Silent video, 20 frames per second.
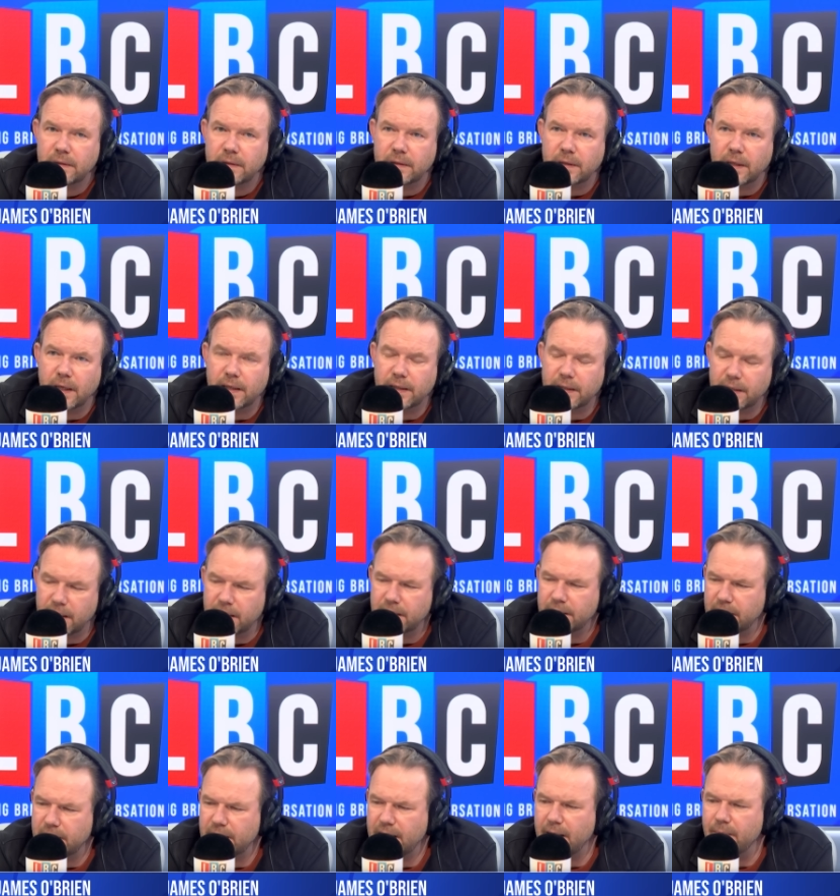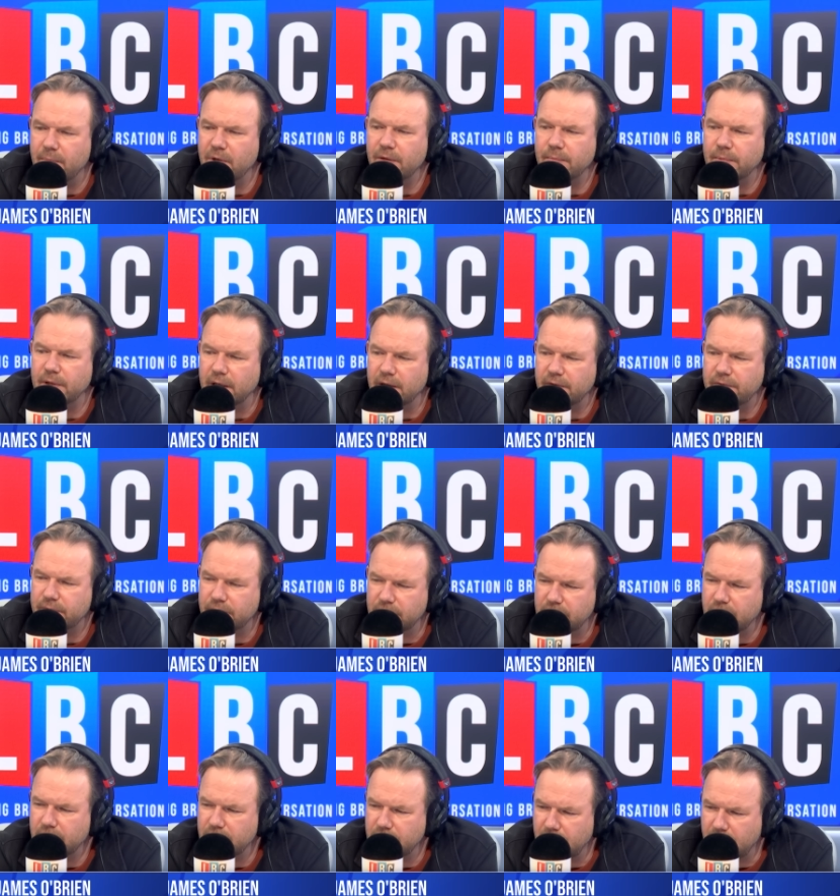And and at that moment, I thought,
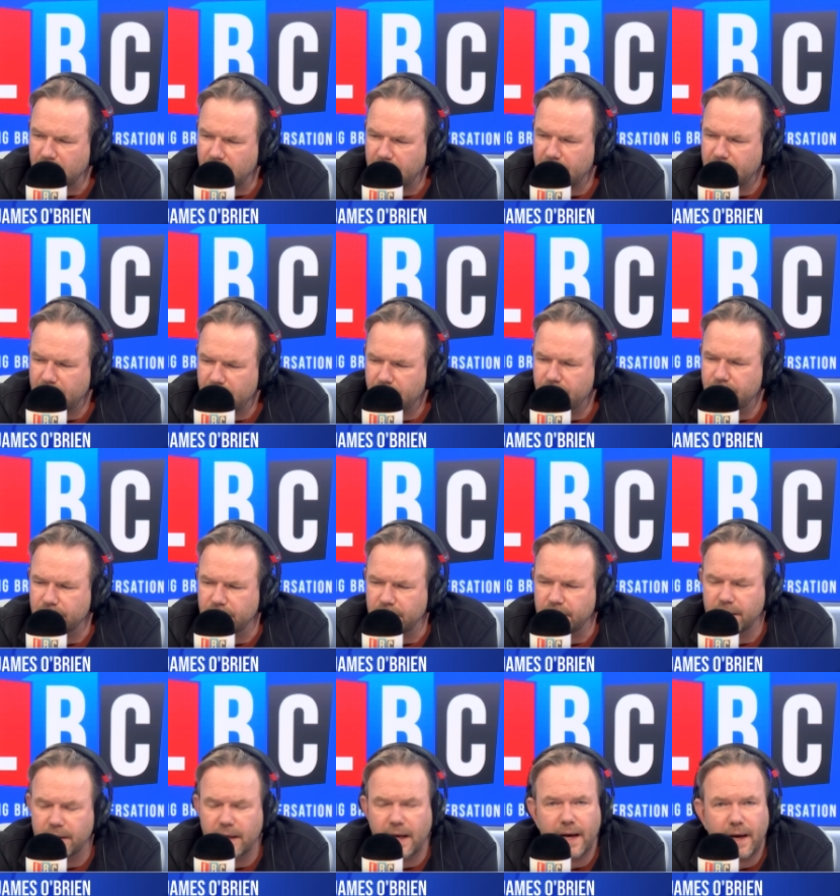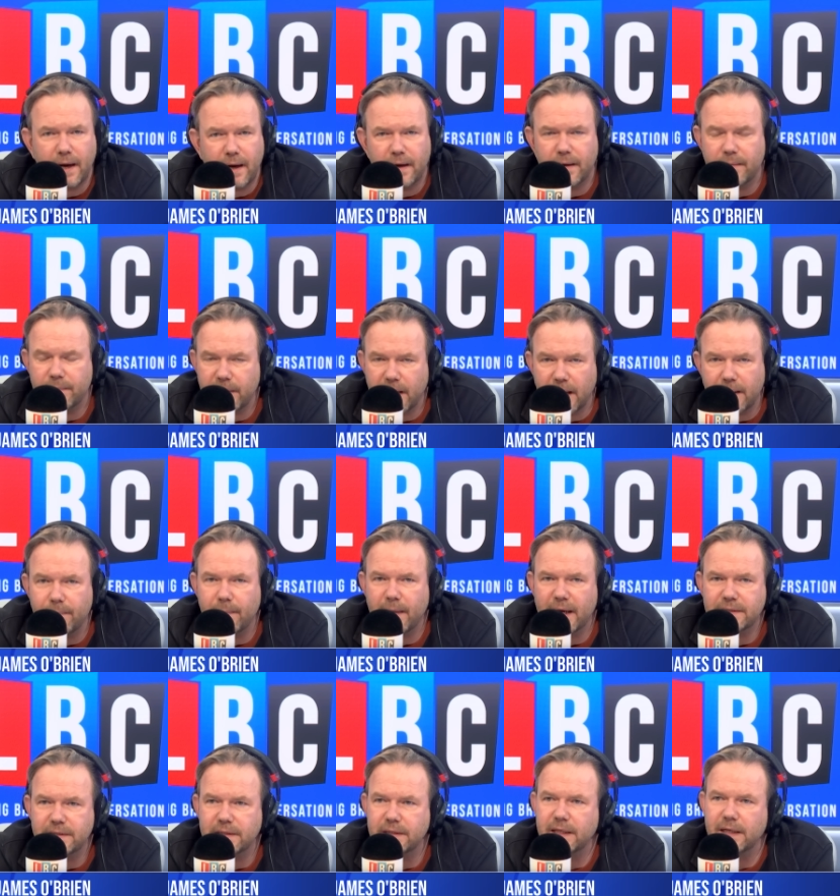God, how would how, I mean?
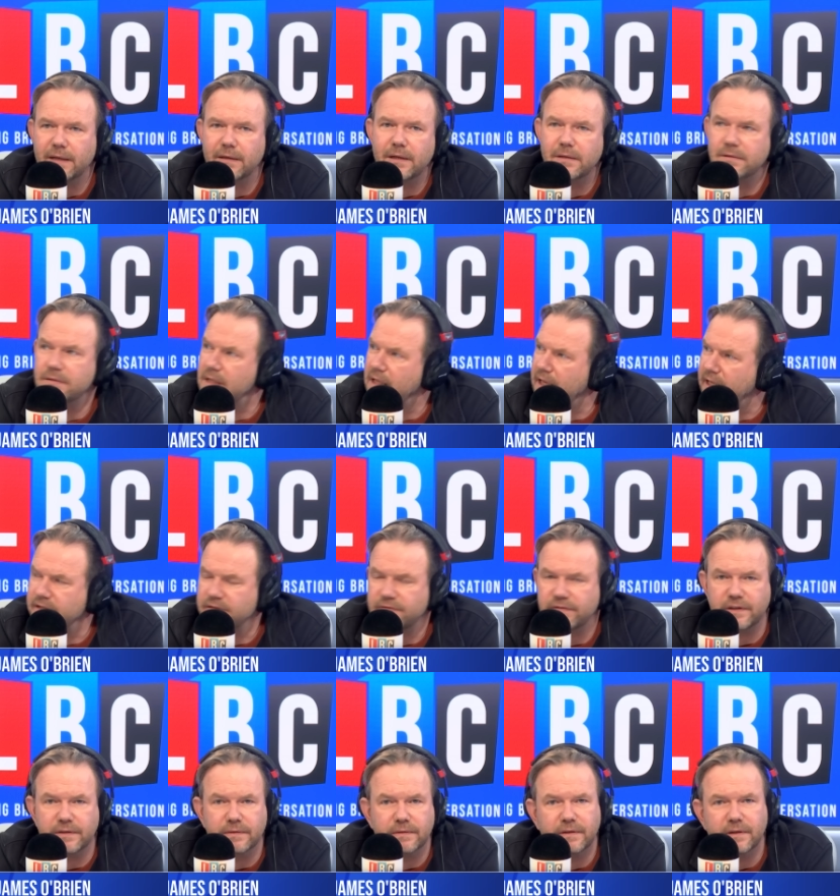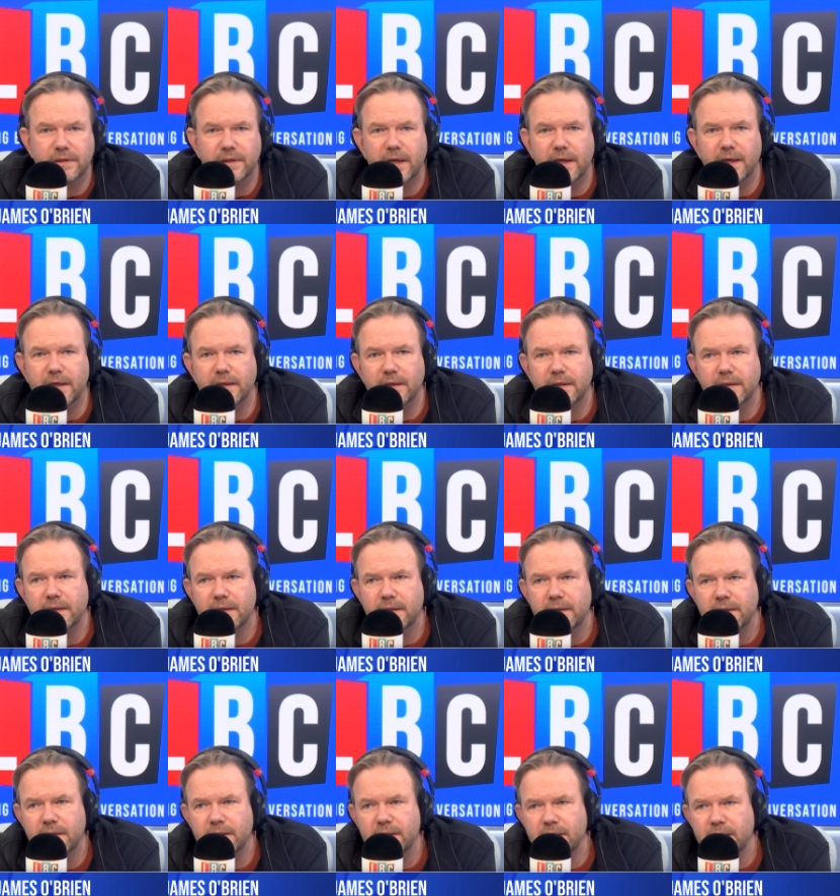Imagine how those lads feel today.
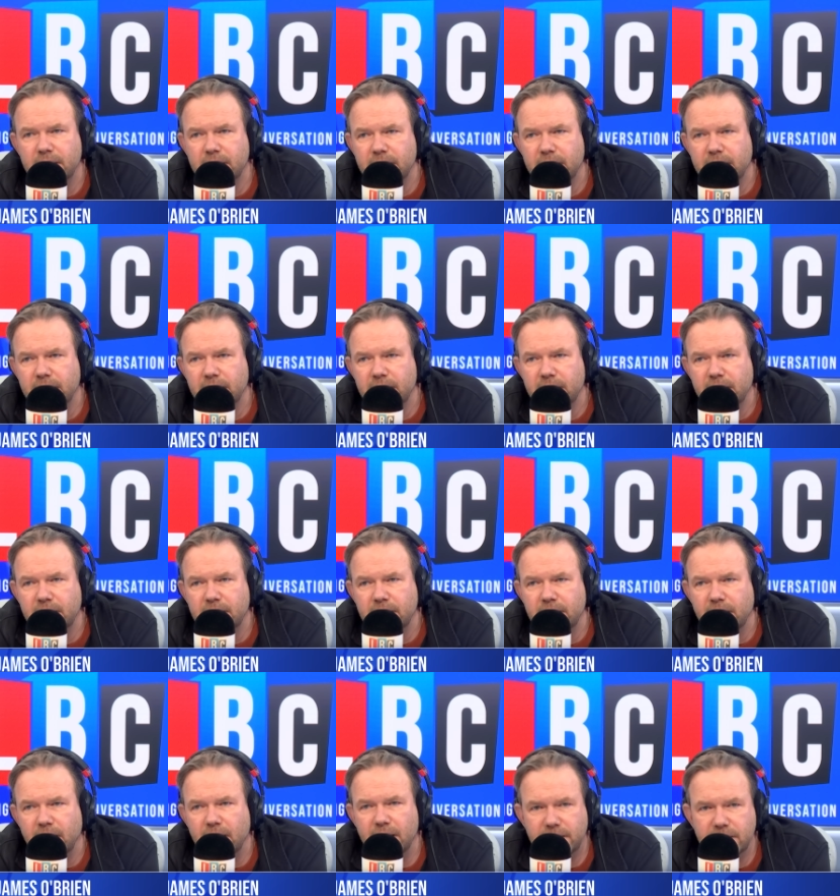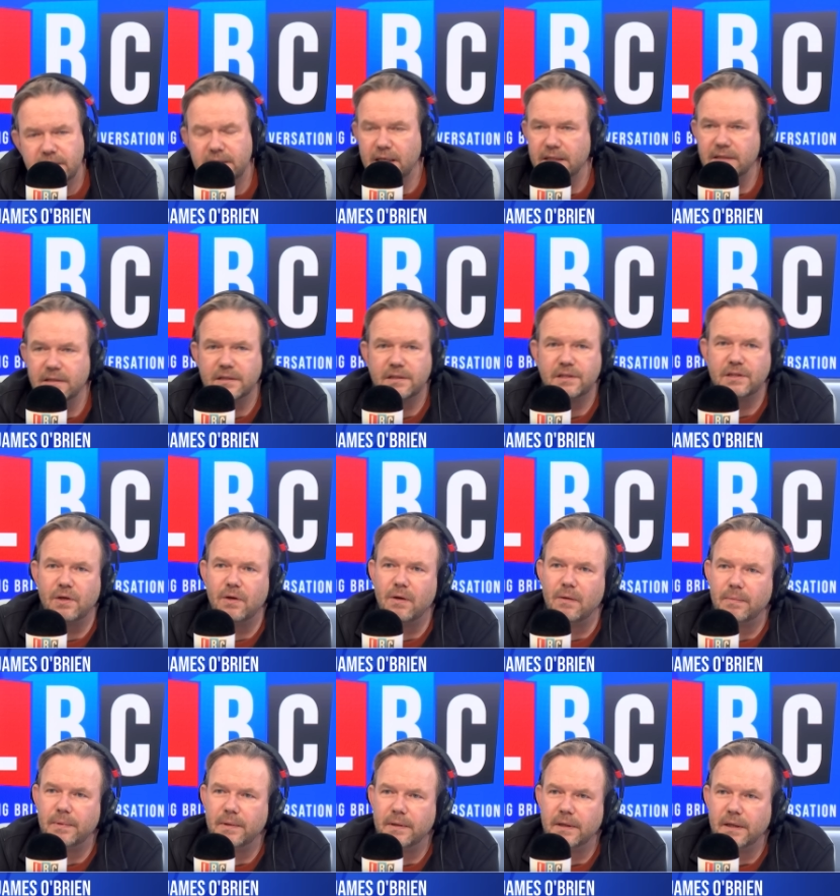I just had to
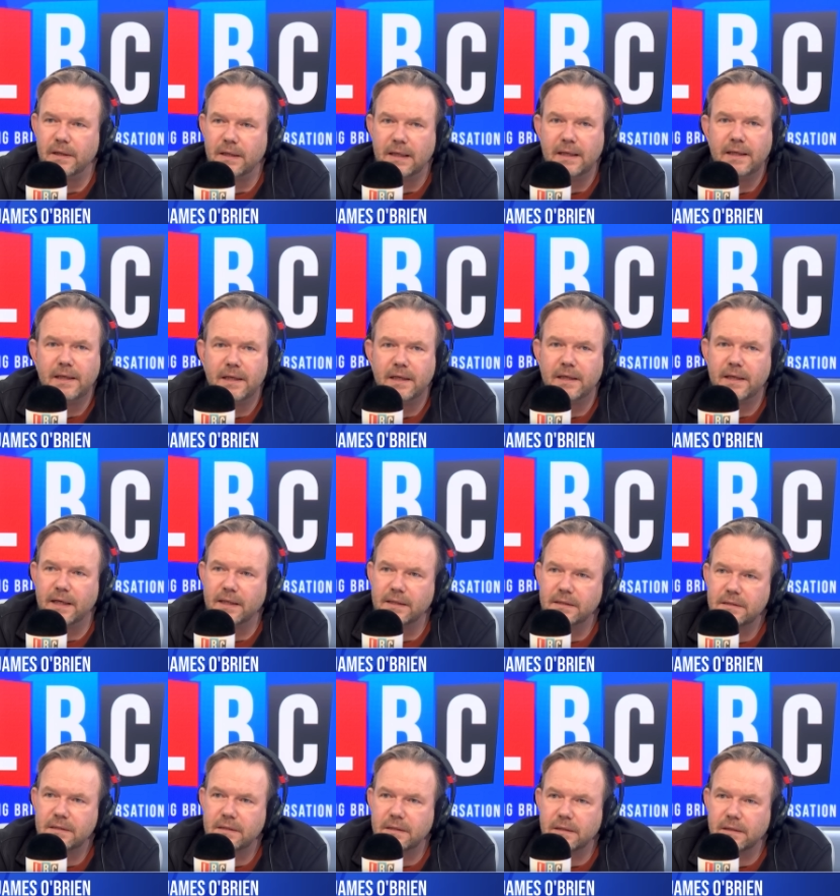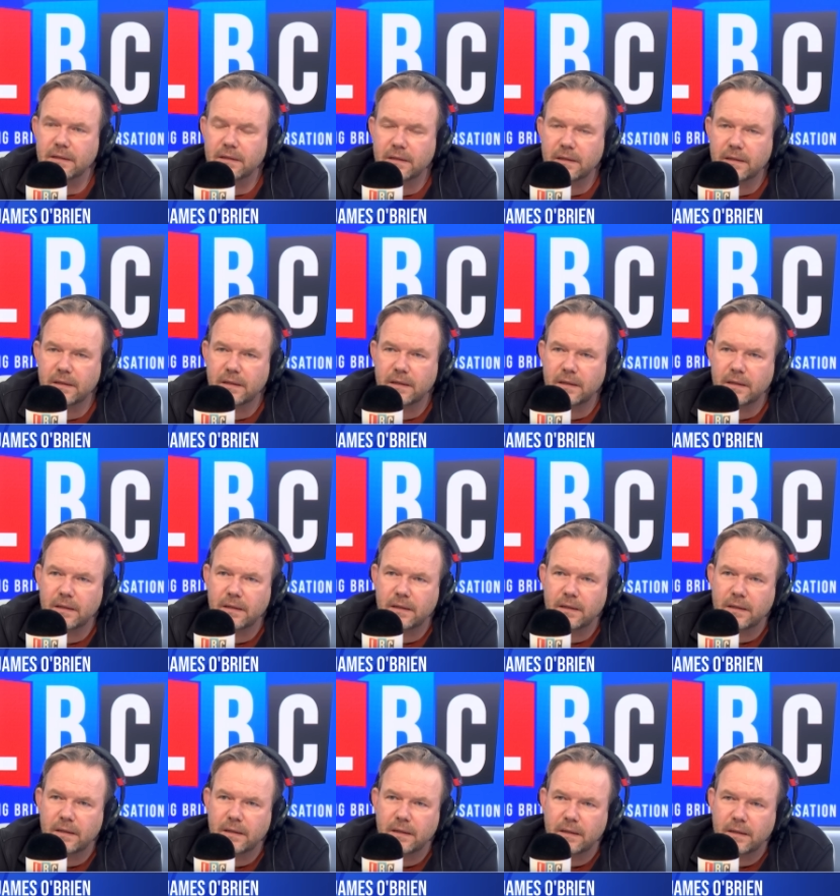stop and, and lean against the
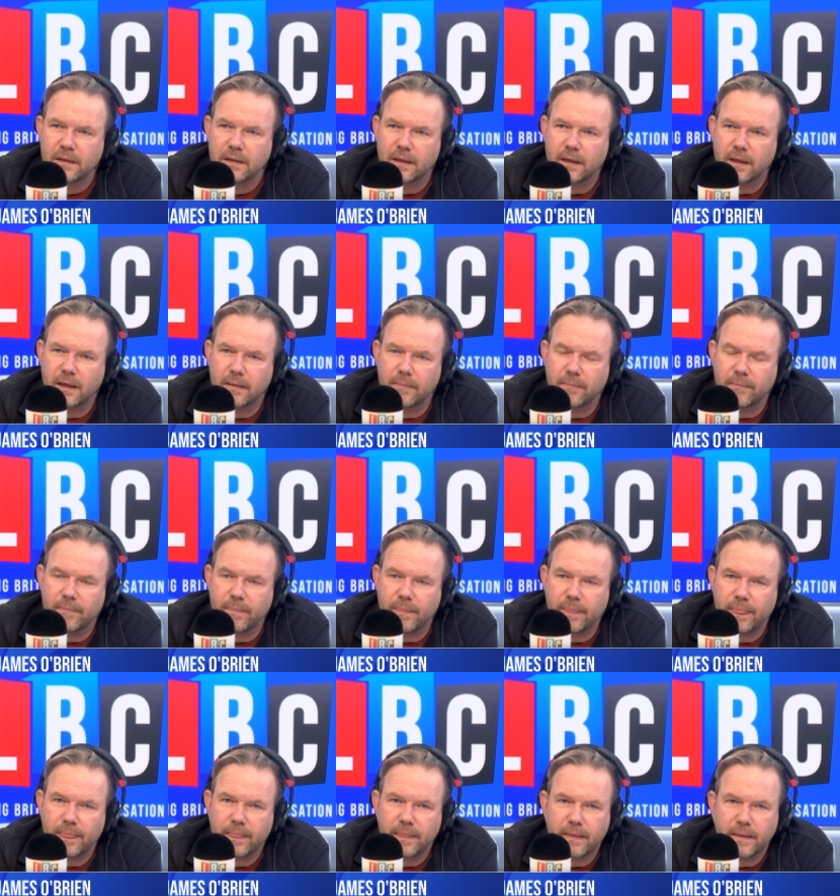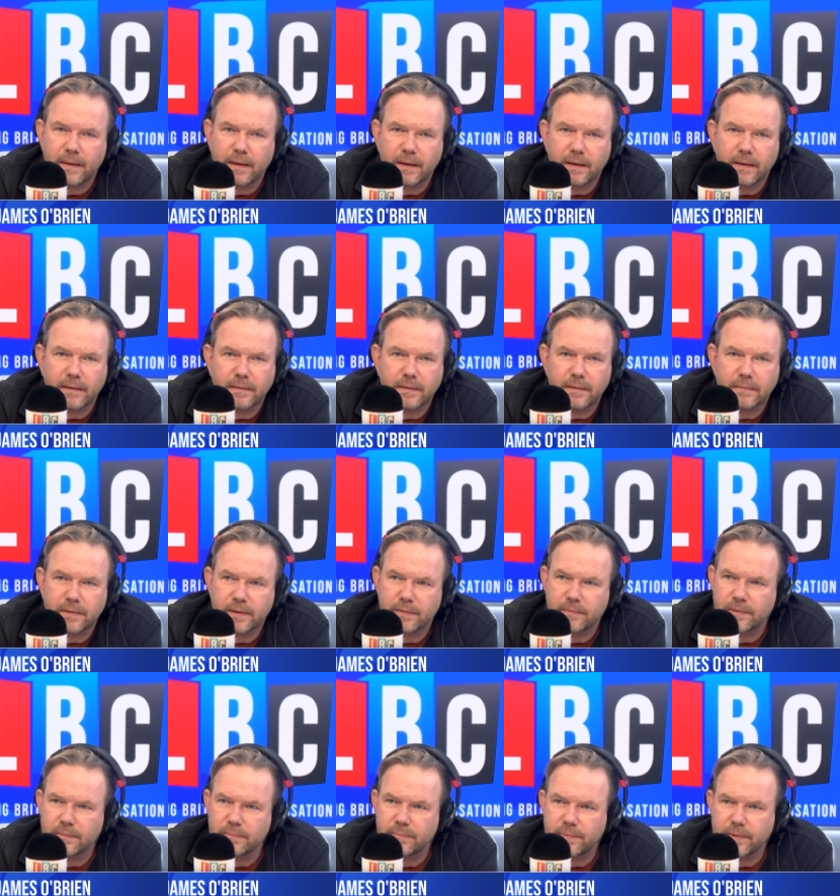um, uh, the,
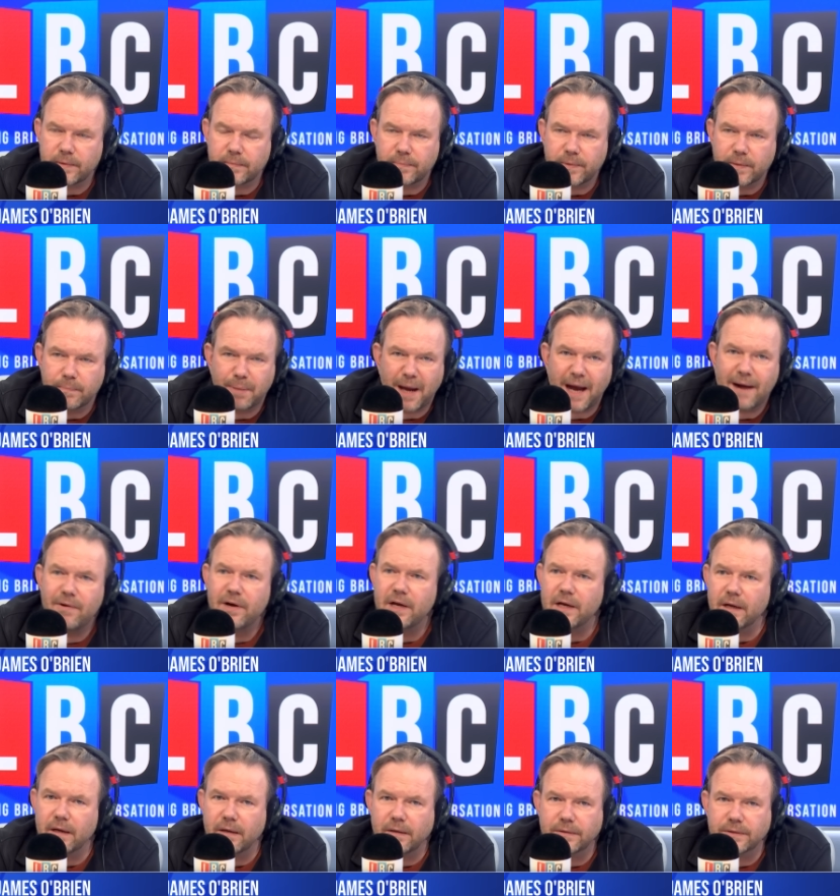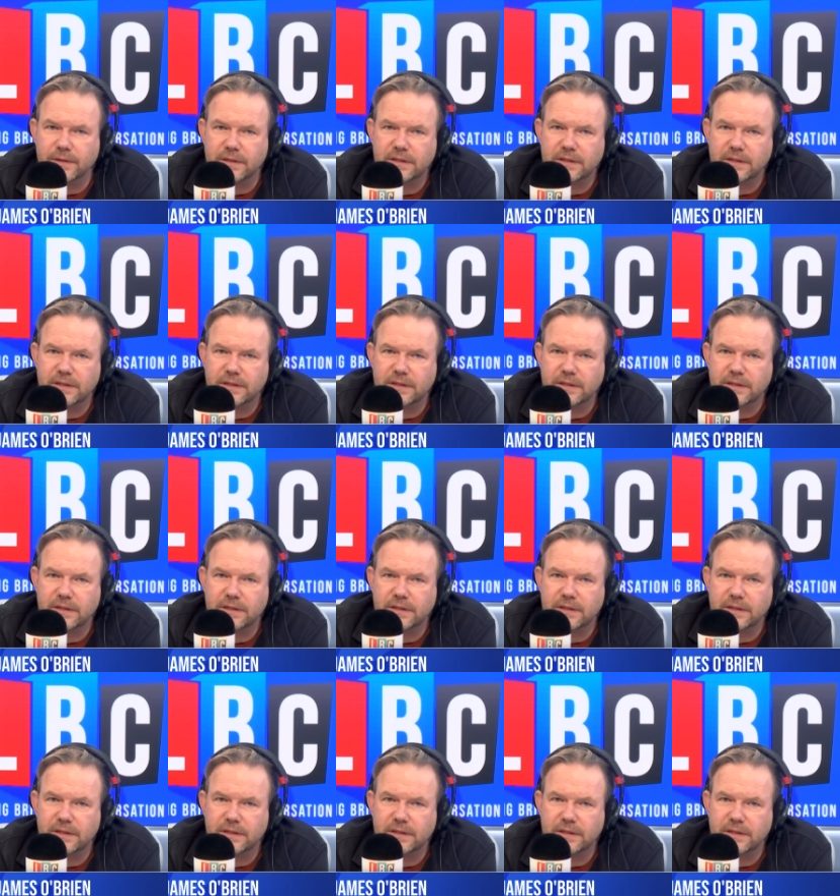the, the, the, barrier on the